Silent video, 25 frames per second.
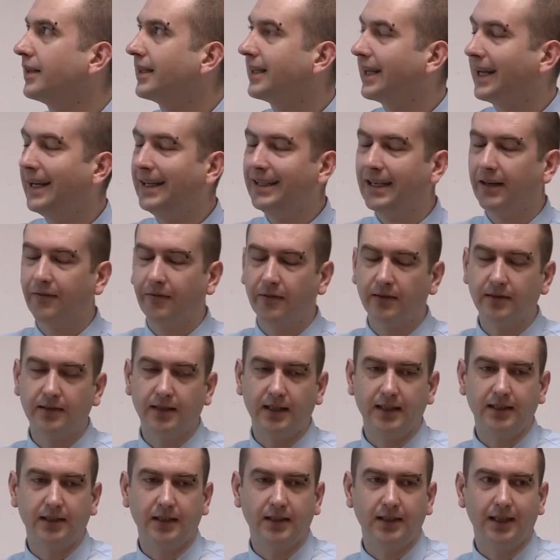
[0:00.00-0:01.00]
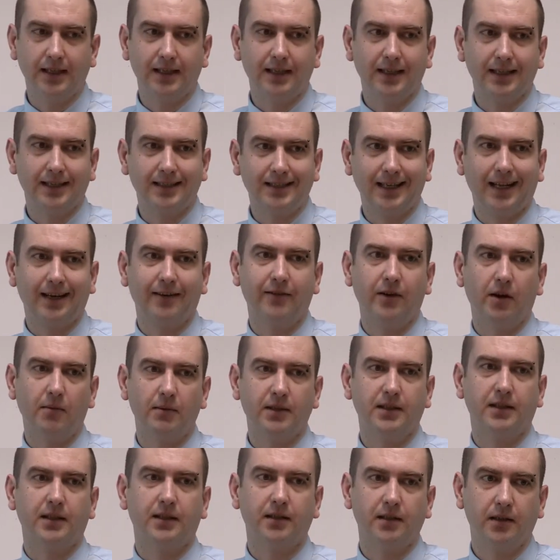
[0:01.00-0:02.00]
key difference is you need an
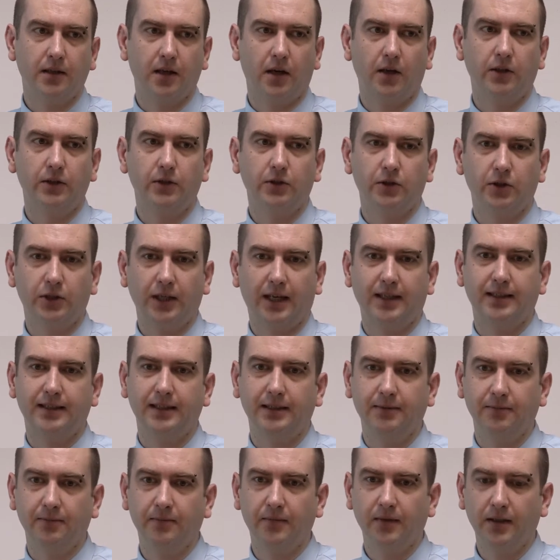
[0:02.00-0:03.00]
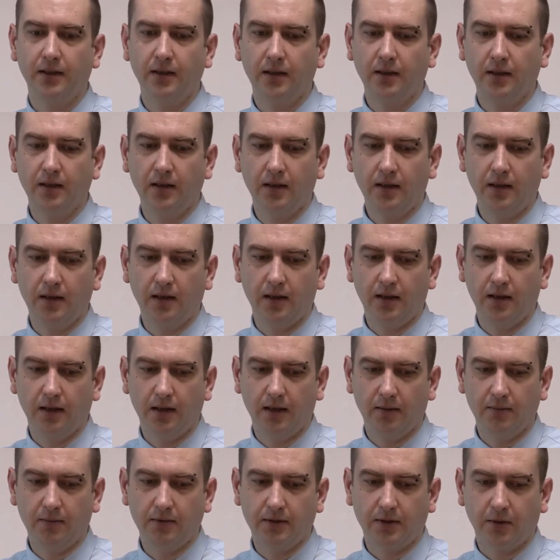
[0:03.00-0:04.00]
accelerometer on your chassis.
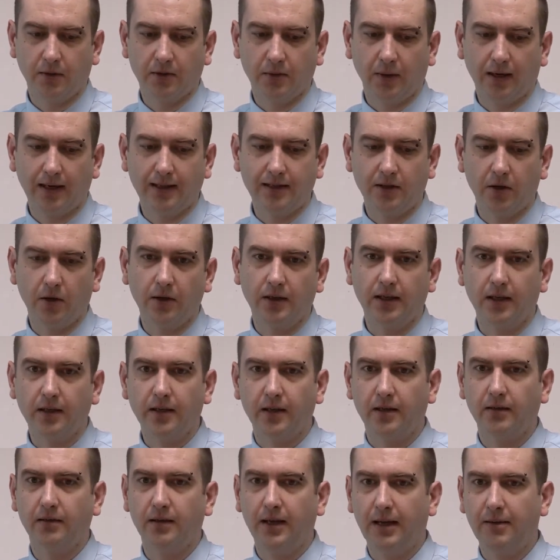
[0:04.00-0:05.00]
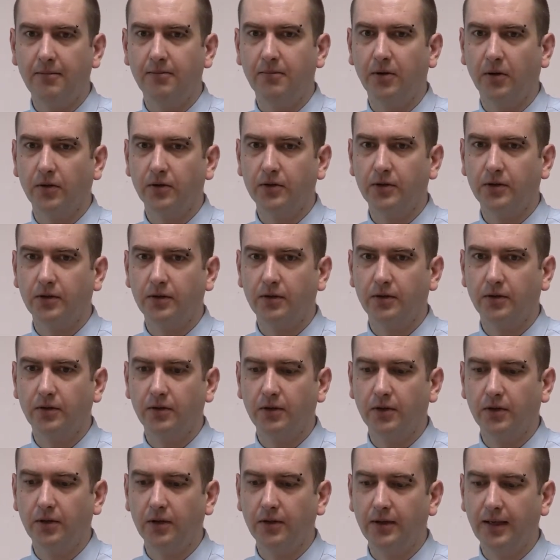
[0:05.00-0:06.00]
So as well as all the other inputs,
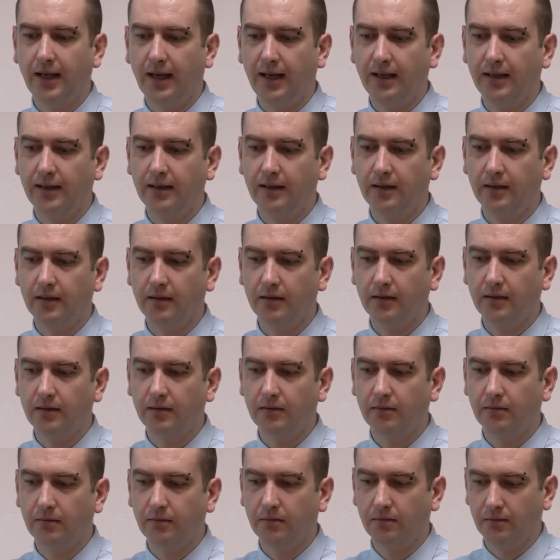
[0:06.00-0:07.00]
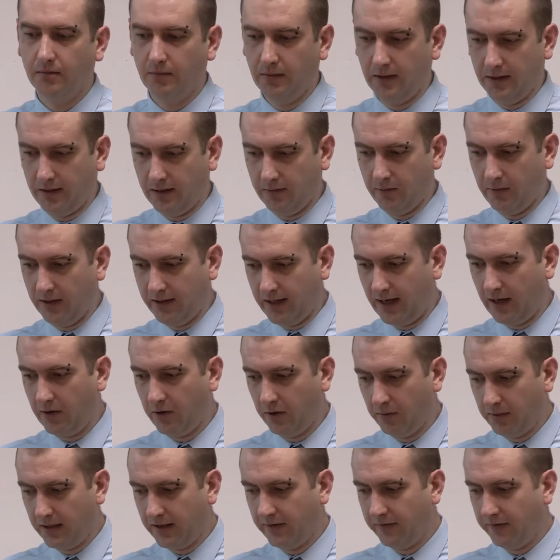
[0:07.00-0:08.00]
you can then, with that
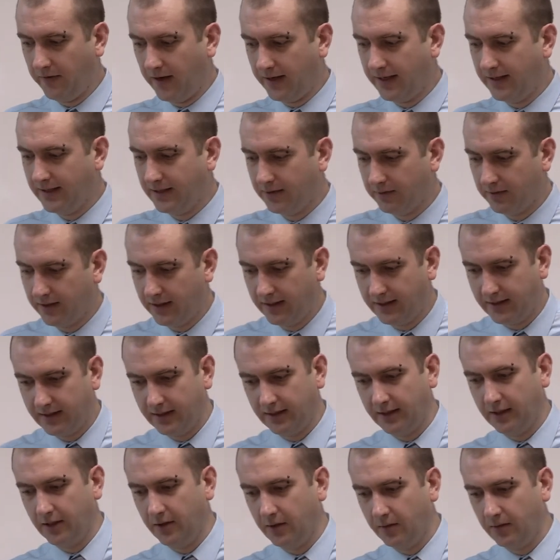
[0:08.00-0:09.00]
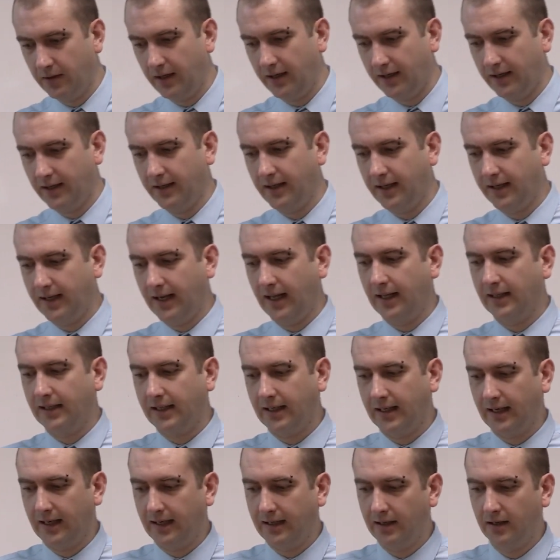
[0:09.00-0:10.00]
all being fed into an ECU, it can then
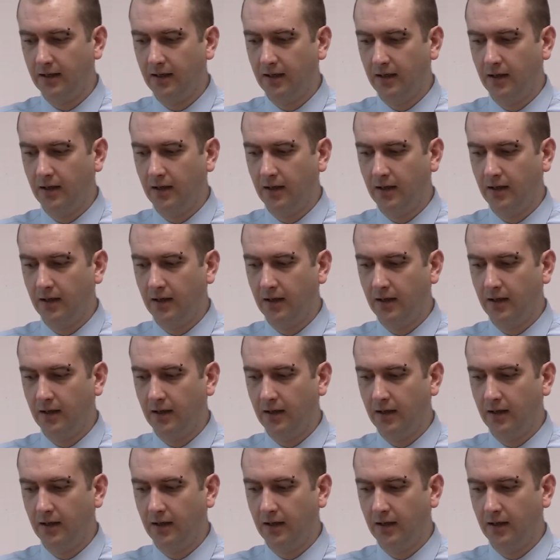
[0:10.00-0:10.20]
calculate